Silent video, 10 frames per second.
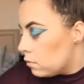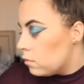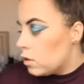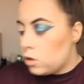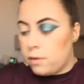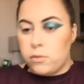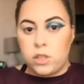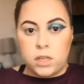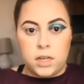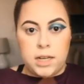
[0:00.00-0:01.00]
So I'm
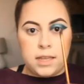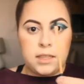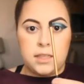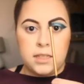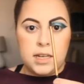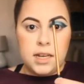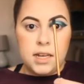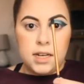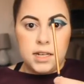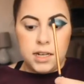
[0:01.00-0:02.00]
just going to take this
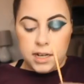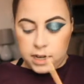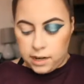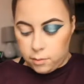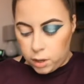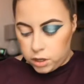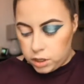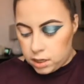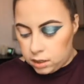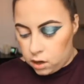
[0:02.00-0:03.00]
teeny tiny brush
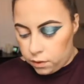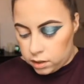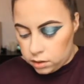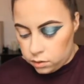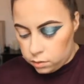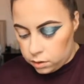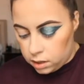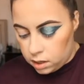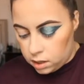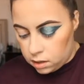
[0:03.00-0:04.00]
and go into
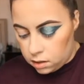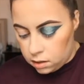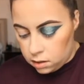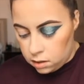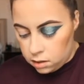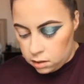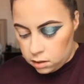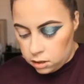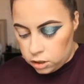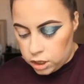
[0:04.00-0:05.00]
the
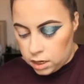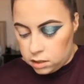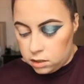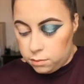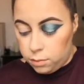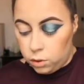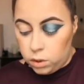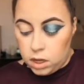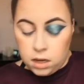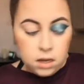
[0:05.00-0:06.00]
shade
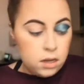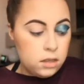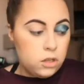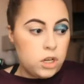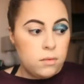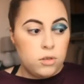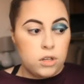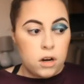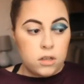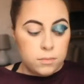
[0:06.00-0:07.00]
Spooky in the James
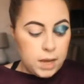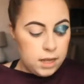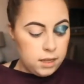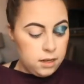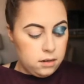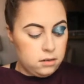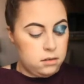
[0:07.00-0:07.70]
Charles palette.